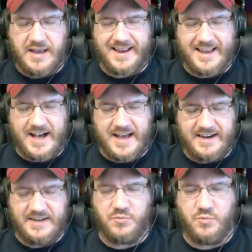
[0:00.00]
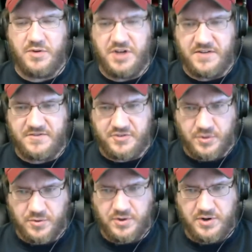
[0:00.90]
I got it. Enough
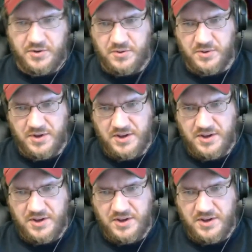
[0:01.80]
tutorial.